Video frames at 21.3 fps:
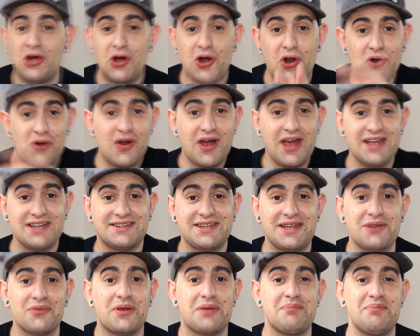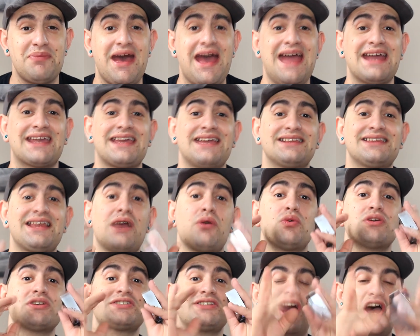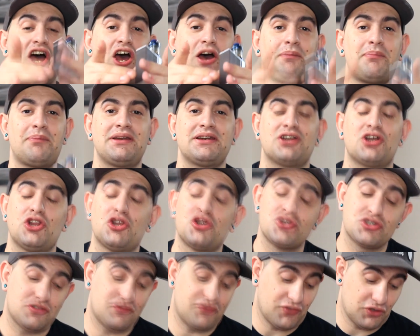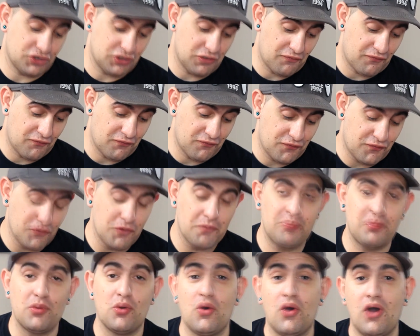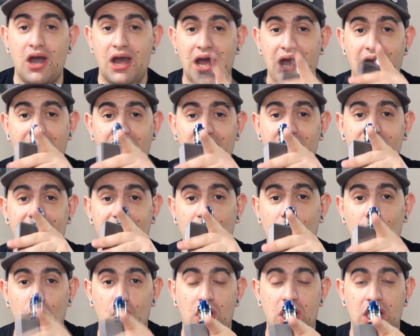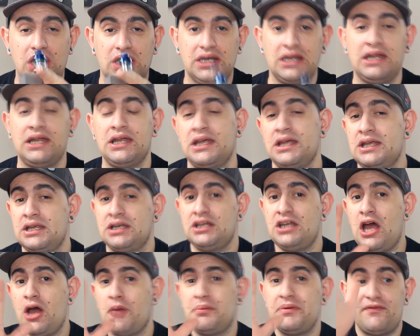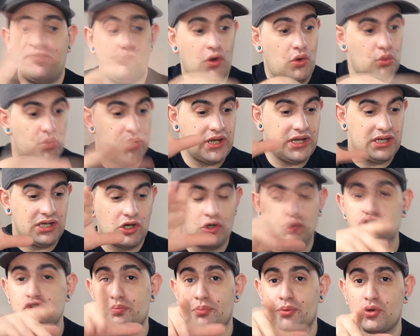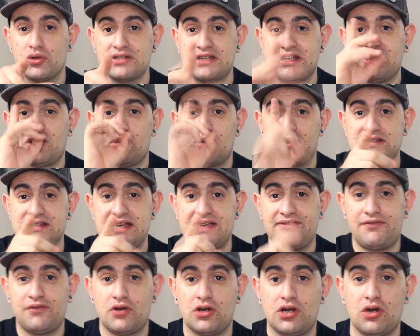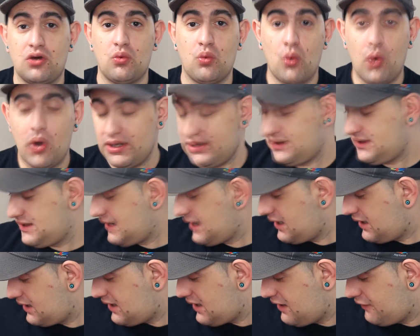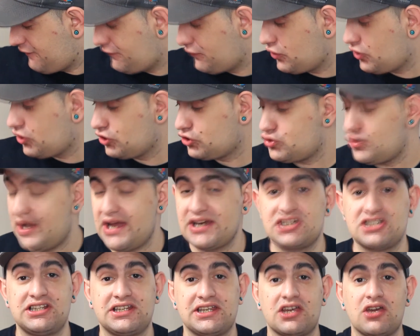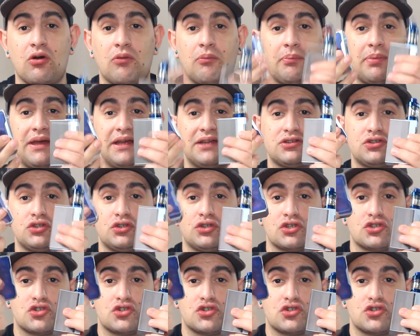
Alright, and we're back, and that was the up and close for the Voopoo Alpha 1. Now before we go to pros and cons, I forgot one thing. I forgot to actually compare to the